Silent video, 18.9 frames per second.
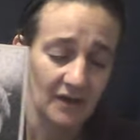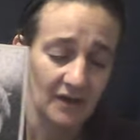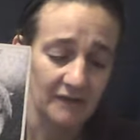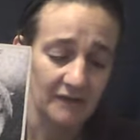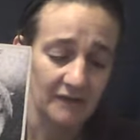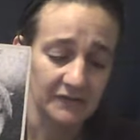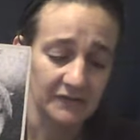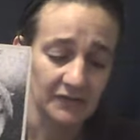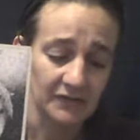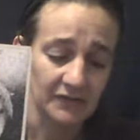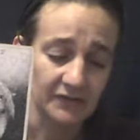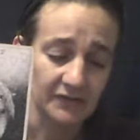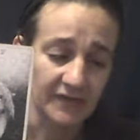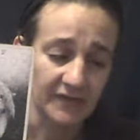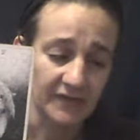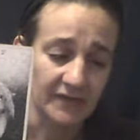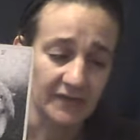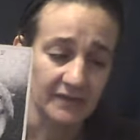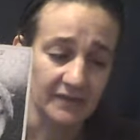I feel
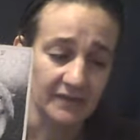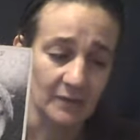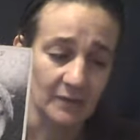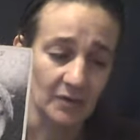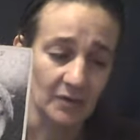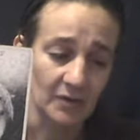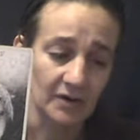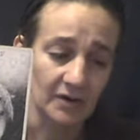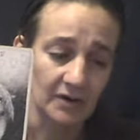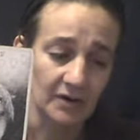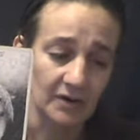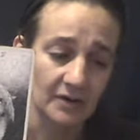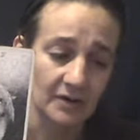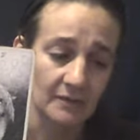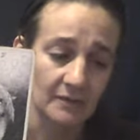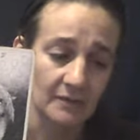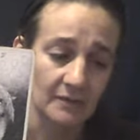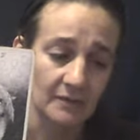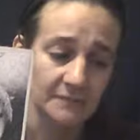that
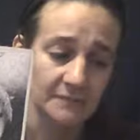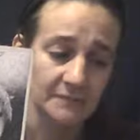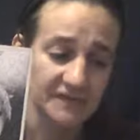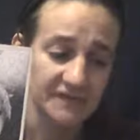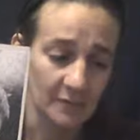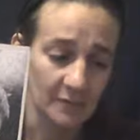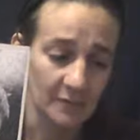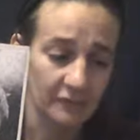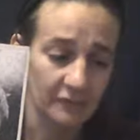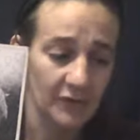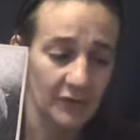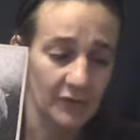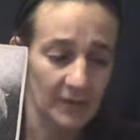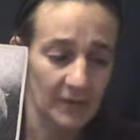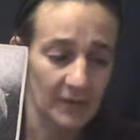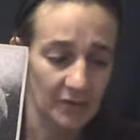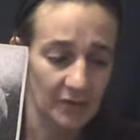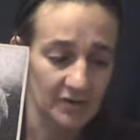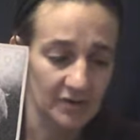some of you
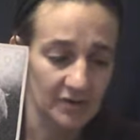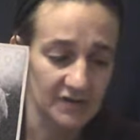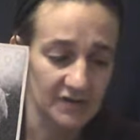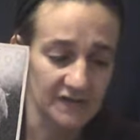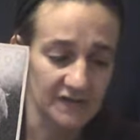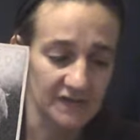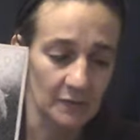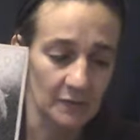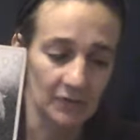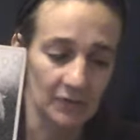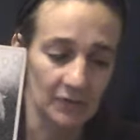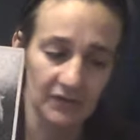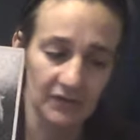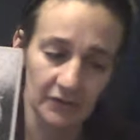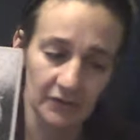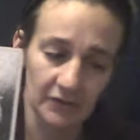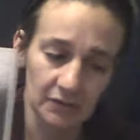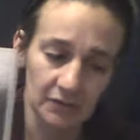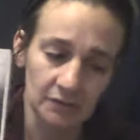had partners that were a
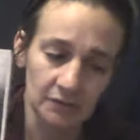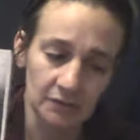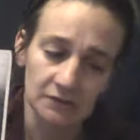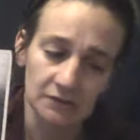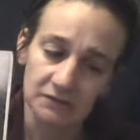little